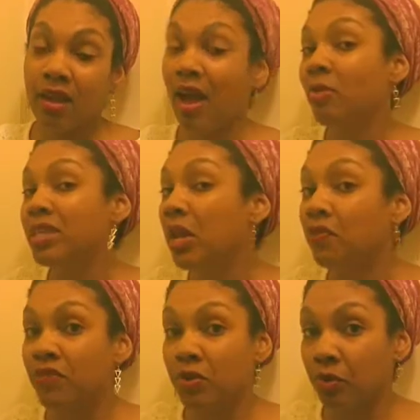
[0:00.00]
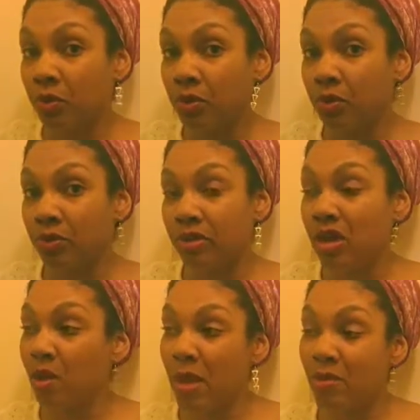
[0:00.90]
I was at a funeral. The
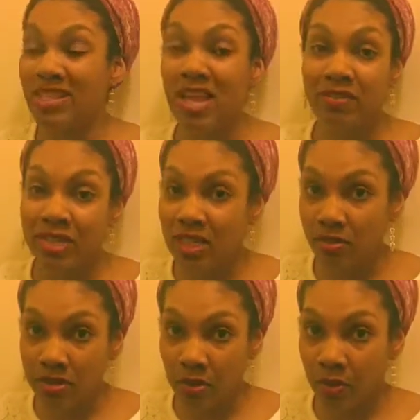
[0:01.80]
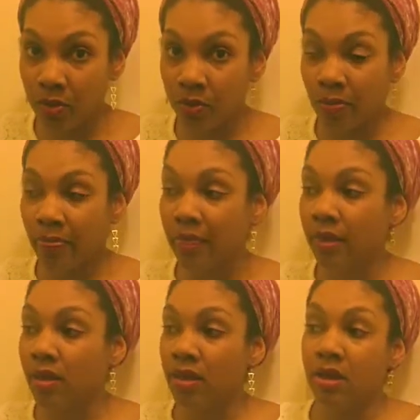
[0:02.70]
young man was 17 years old.
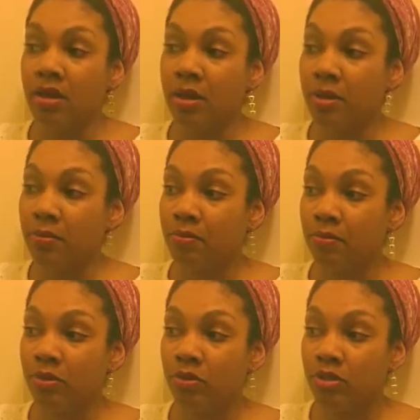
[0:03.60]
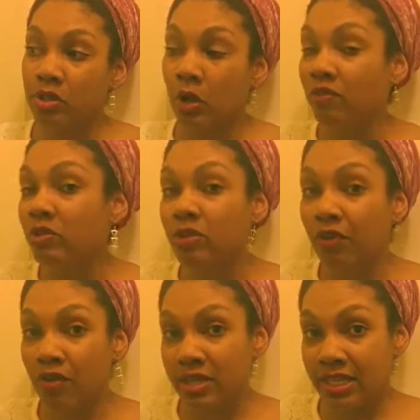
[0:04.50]
The service was
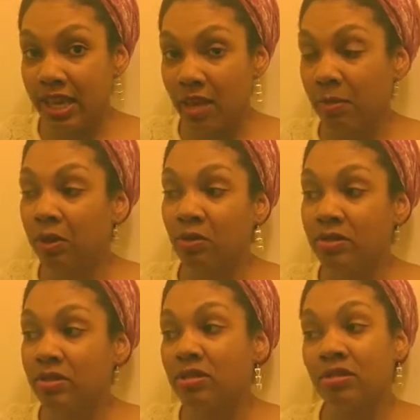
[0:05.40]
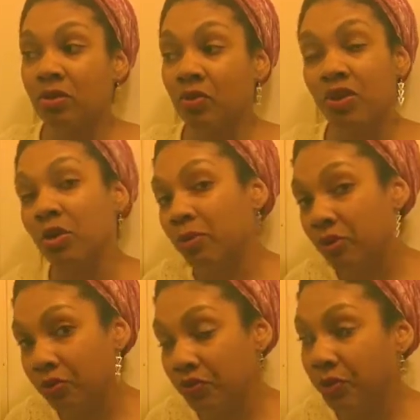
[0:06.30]
very sad, but it was, very
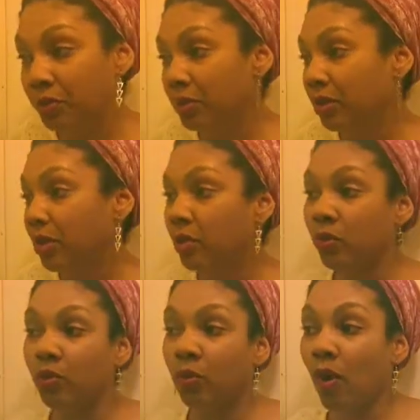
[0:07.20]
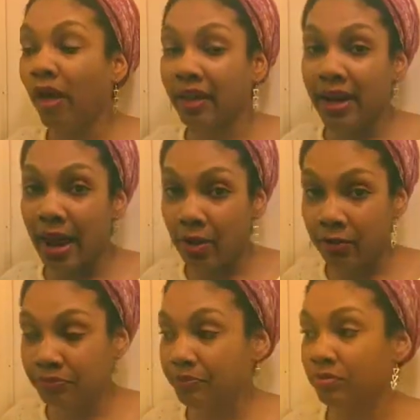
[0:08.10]
beautiful. We were walking
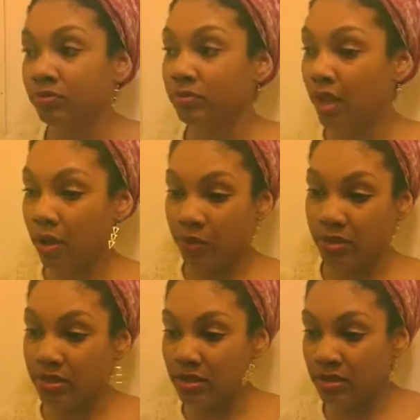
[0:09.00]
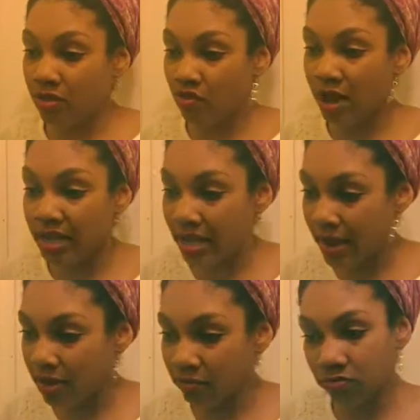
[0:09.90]
out. I was trying to get
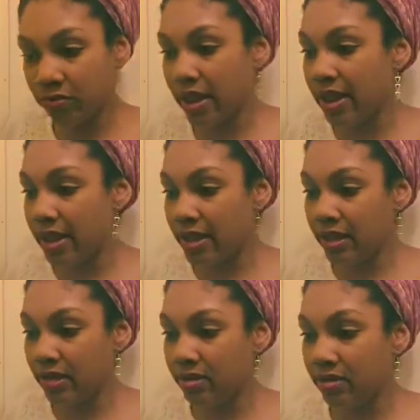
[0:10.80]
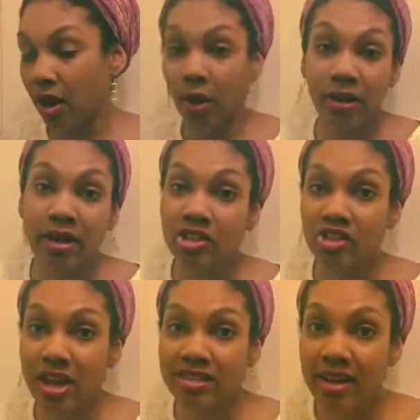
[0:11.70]
out and heard
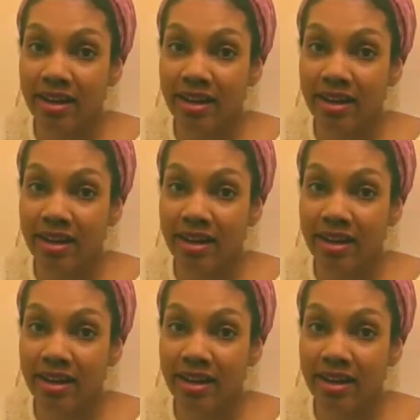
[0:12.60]
gunshots.